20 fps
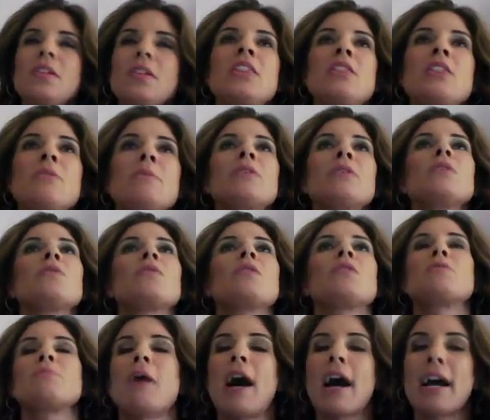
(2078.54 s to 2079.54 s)
in the middle of
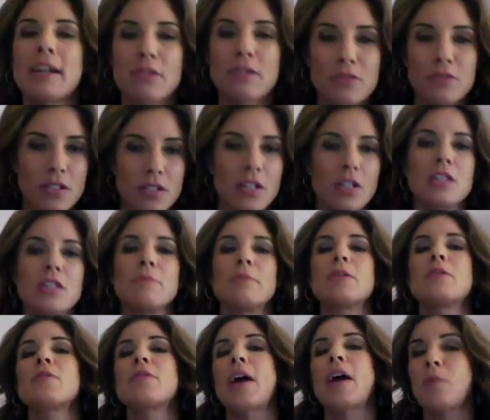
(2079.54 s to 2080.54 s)
those miles, in the
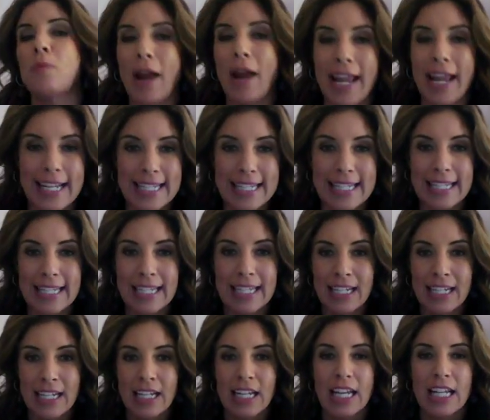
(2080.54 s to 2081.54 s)
middle of that race,
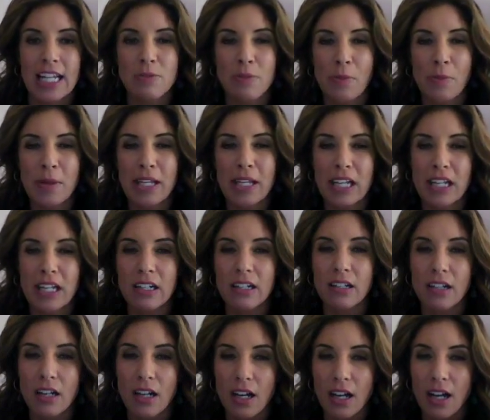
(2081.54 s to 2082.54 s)
is when we get
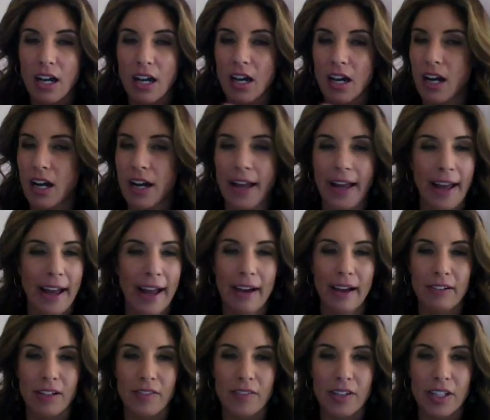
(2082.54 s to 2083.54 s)

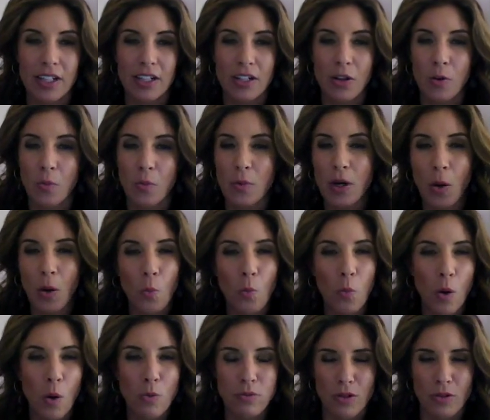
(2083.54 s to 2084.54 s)
out of it. We don't
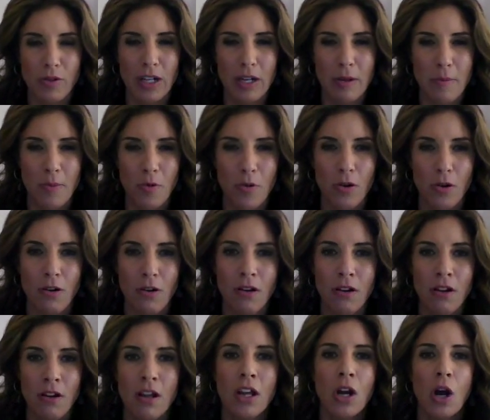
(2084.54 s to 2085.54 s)
want to anymore.
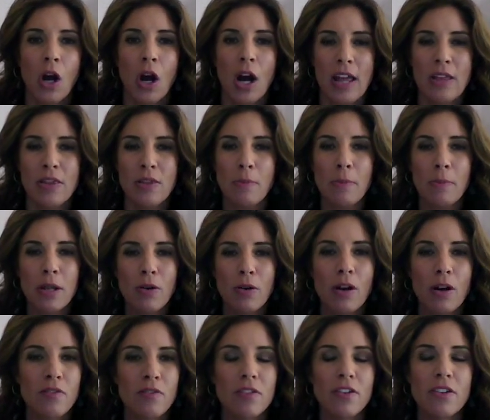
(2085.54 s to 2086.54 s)
In the middle
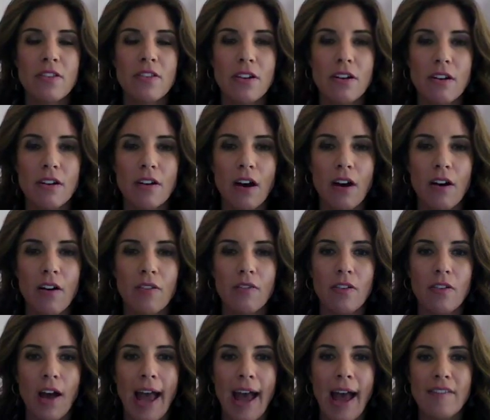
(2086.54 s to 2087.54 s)
of
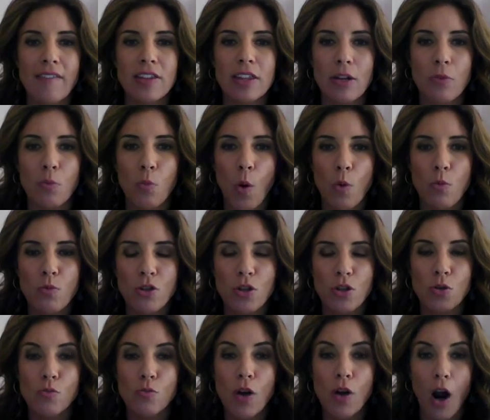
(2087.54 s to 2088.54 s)
having the want
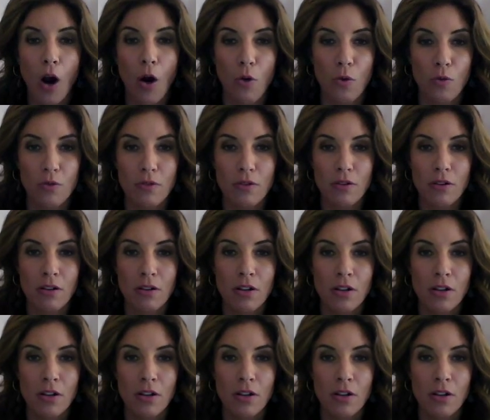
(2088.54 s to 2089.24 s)
to gone,